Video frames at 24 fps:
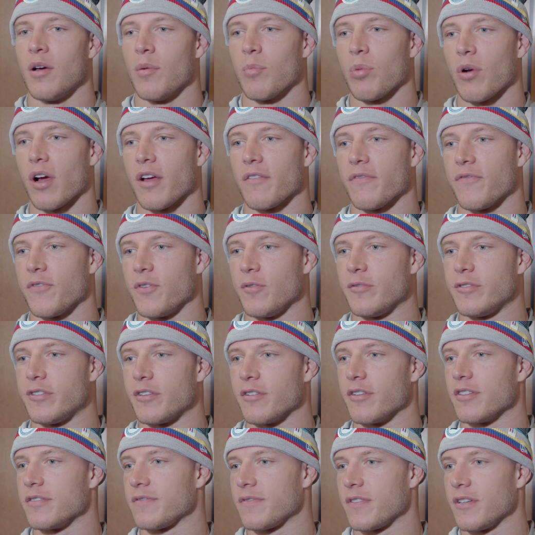bright
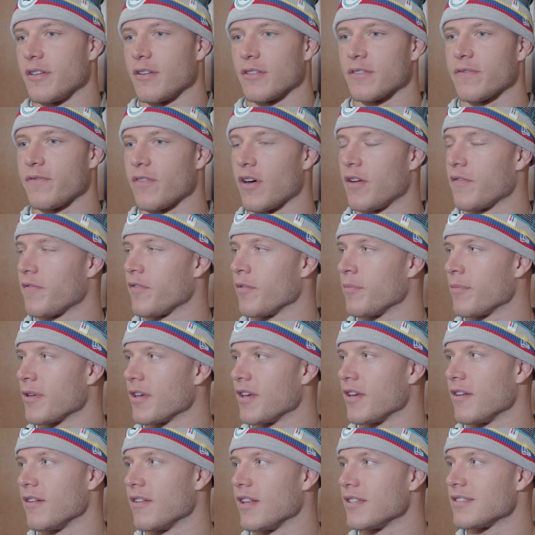future, it's, you know, it's fun for
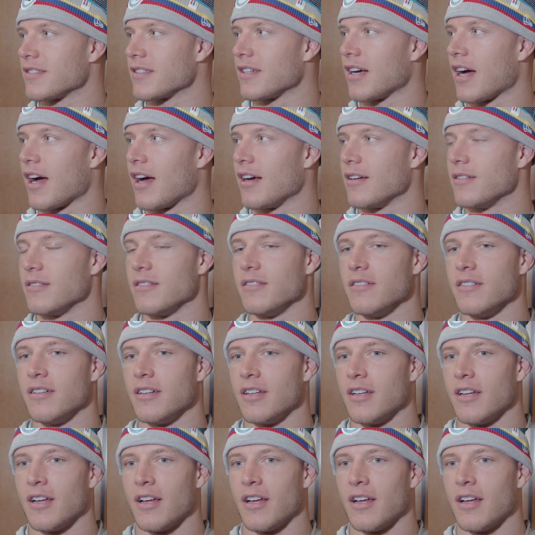me. You know, that's a guy who,